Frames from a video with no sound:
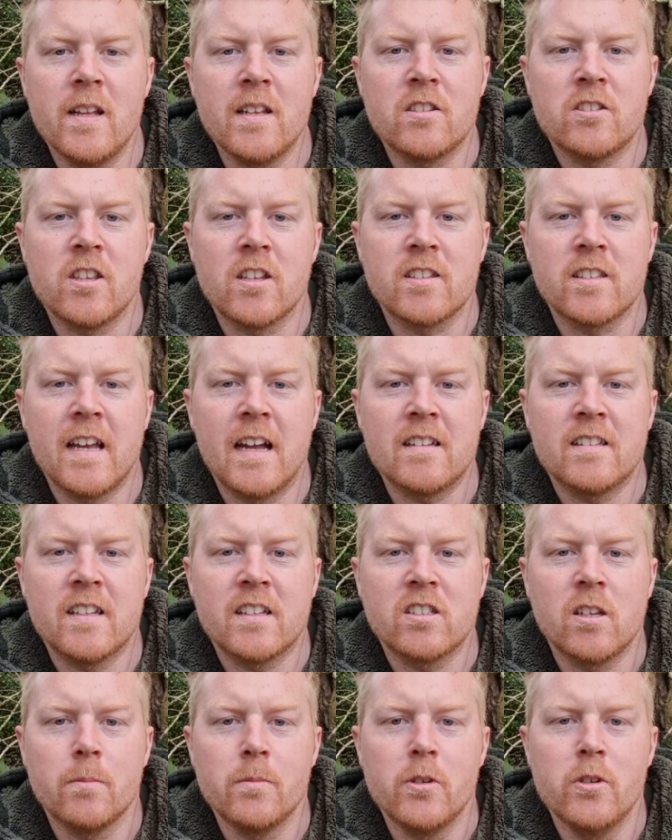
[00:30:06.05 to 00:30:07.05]
it into the
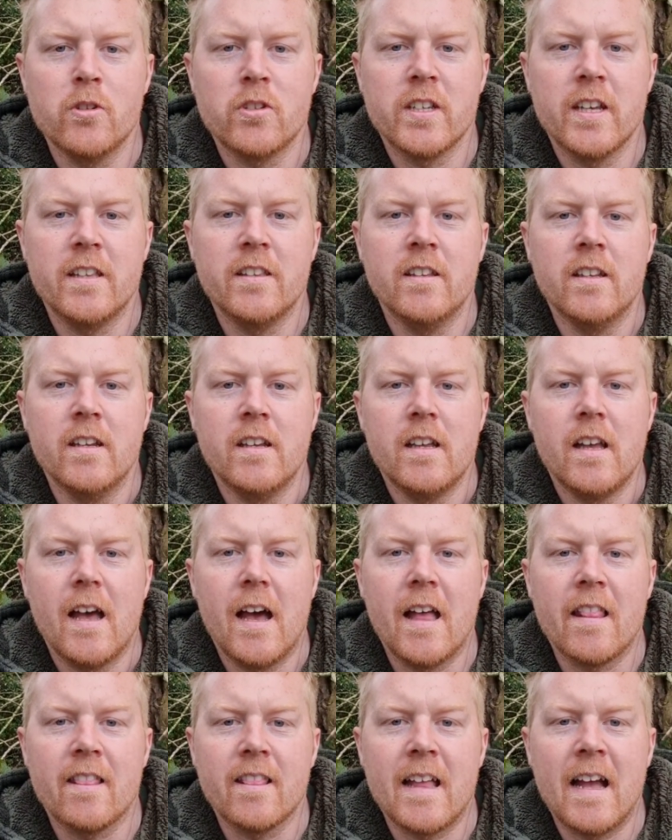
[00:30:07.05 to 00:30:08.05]
tactics I'm using
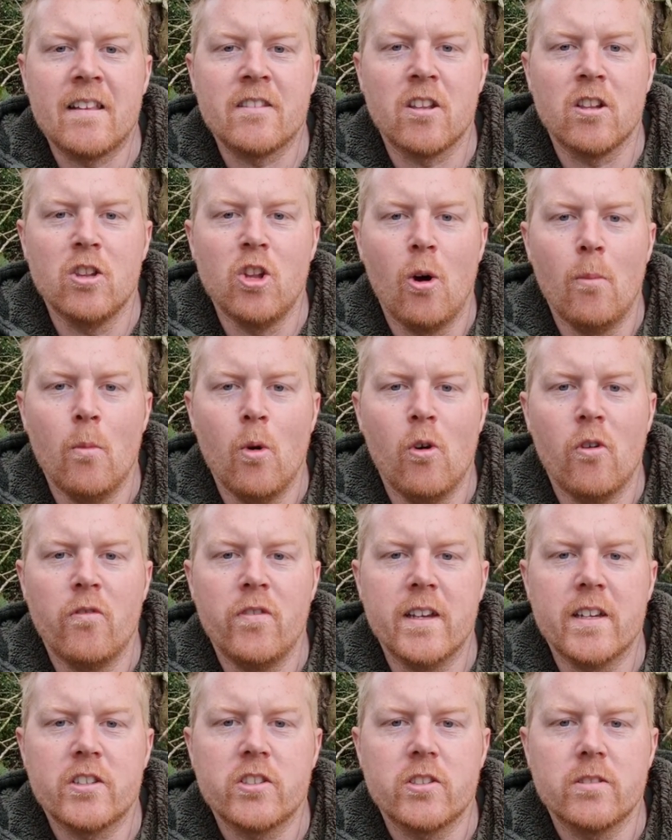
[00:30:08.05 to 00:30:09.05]
and land a lot more
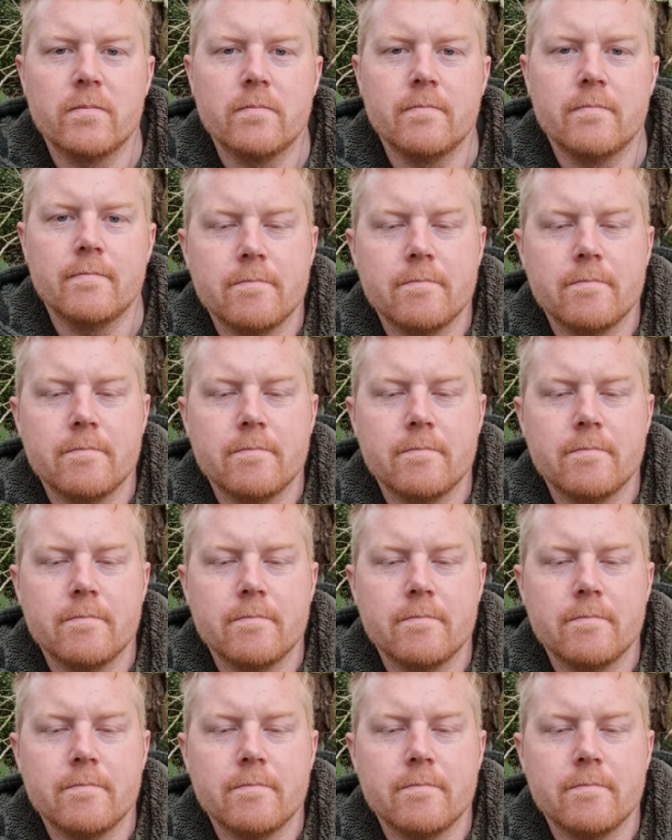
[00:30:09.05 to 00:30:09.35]
fish.